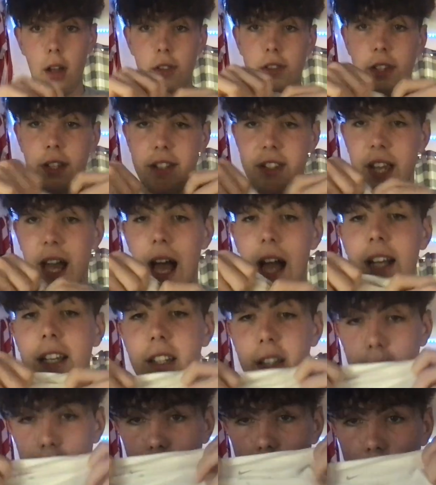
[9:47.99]
the
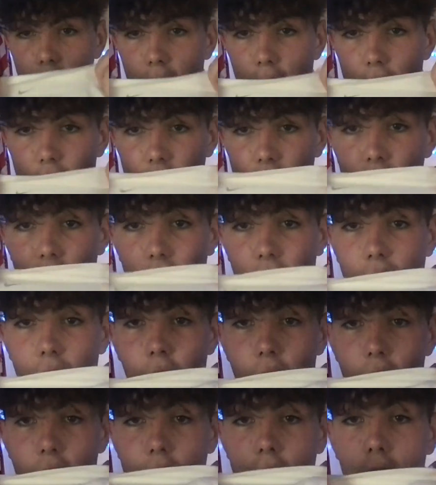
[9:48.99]
tagging is
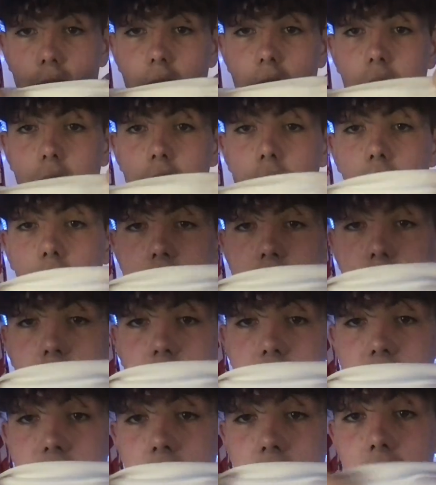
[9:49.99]
different. As you
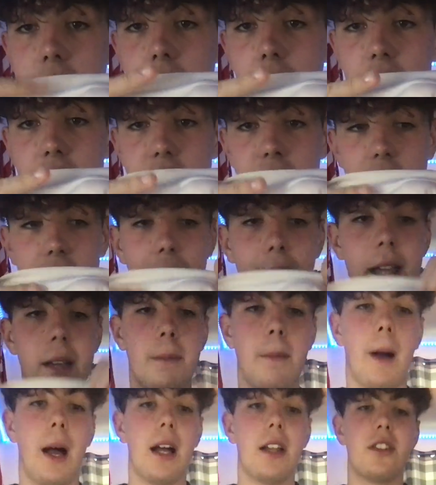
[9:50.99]
can see, there is a Nike
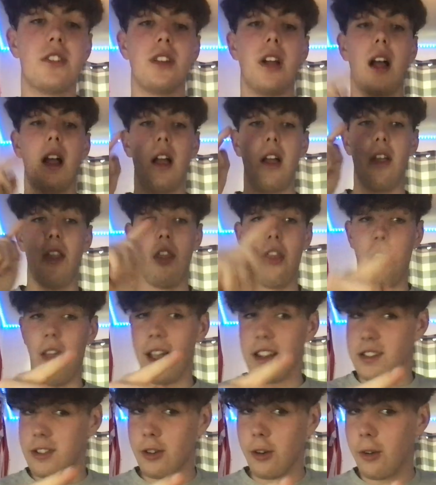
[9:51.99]
badge.
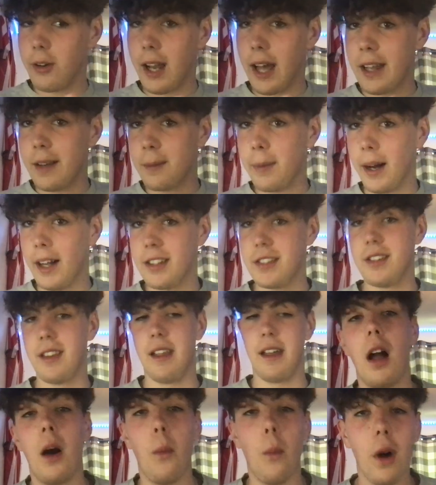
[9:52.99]
There's no Nike badge
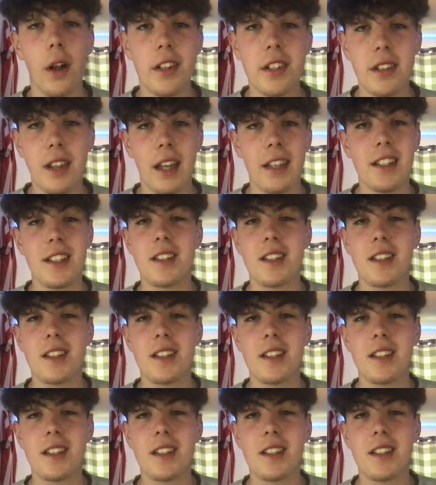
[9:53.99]
there. And what's that you